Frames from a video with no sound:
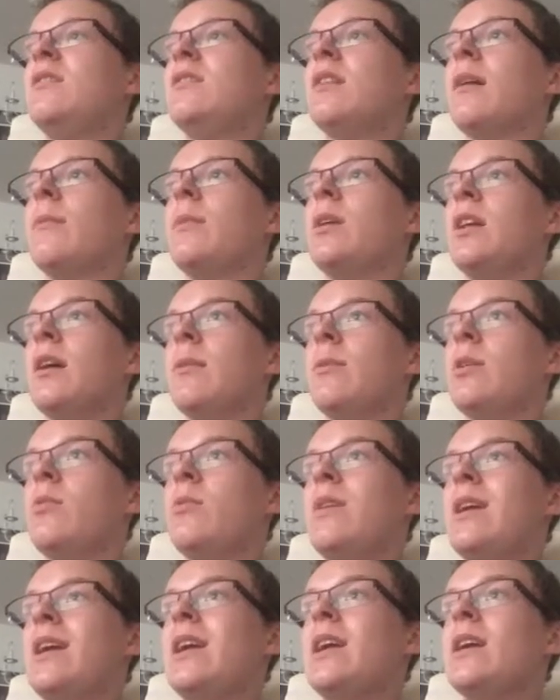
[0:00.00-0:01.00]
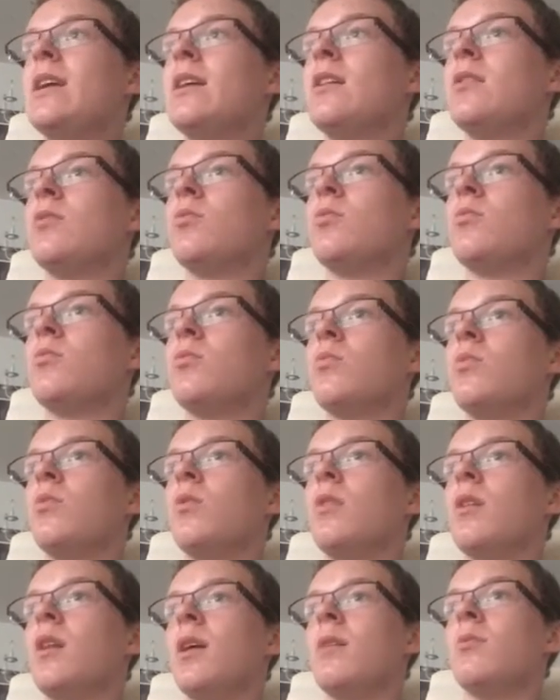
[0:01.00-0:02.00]
WWE
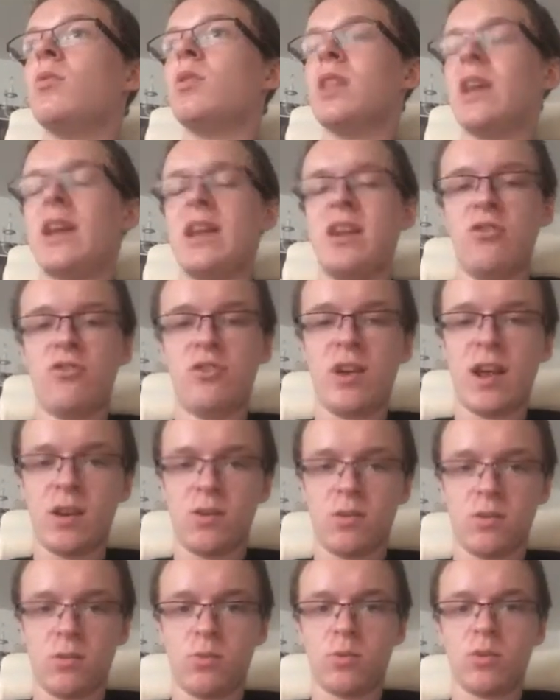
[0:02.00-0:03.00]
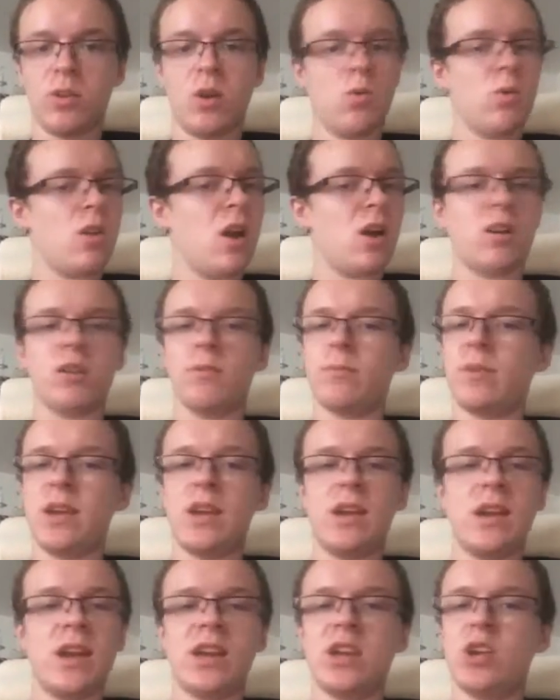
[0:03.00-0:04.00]
uh, related channel. It will no longer
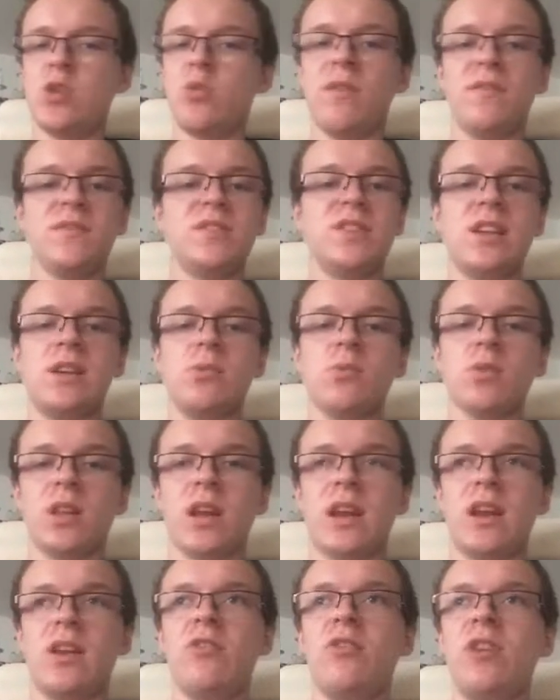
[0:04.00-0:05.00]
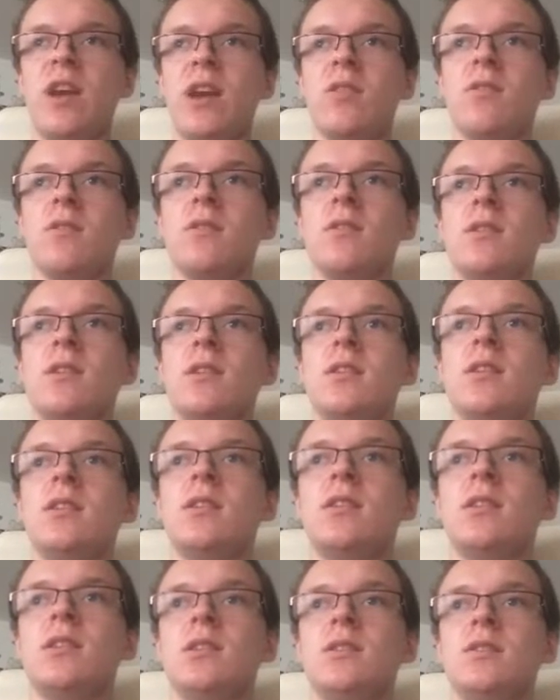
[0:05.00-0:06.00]
be a UFC related channel.
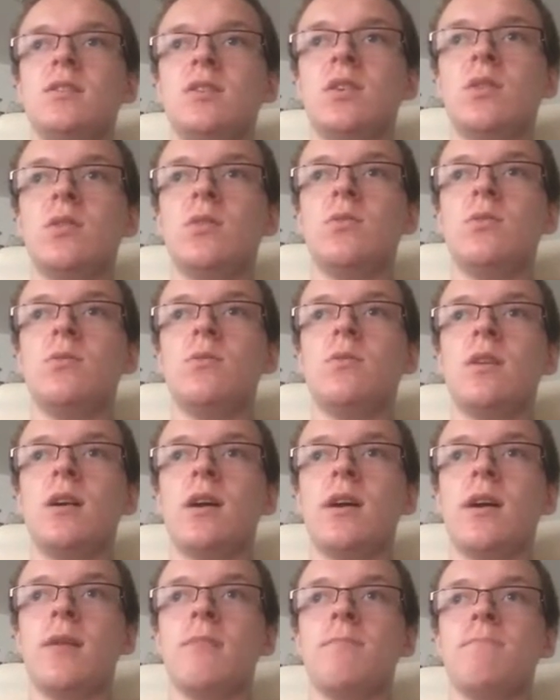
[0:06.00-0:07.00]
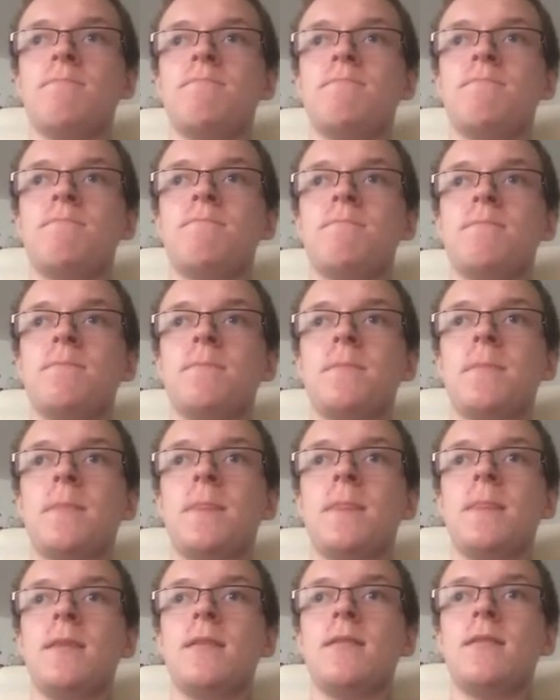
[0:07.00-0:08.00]
So, um,
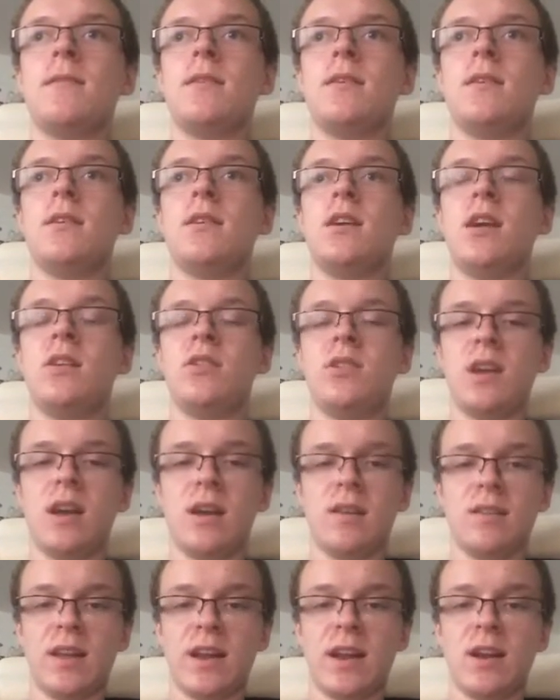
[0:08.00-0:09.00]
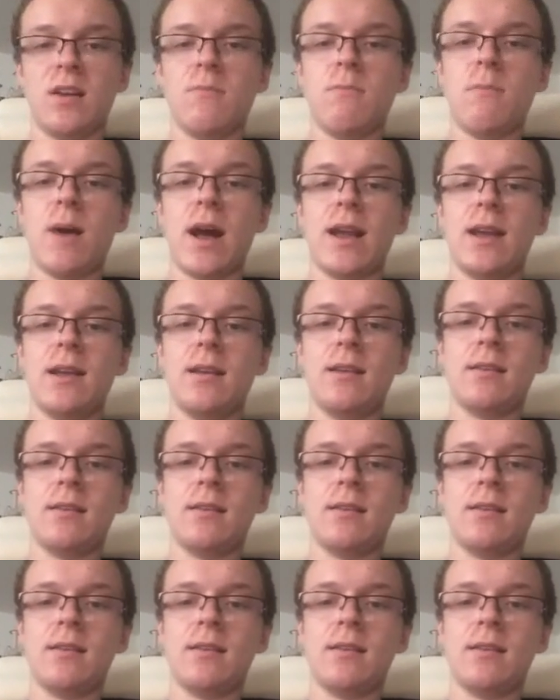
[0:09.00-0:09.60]
catch you guys later. Bye.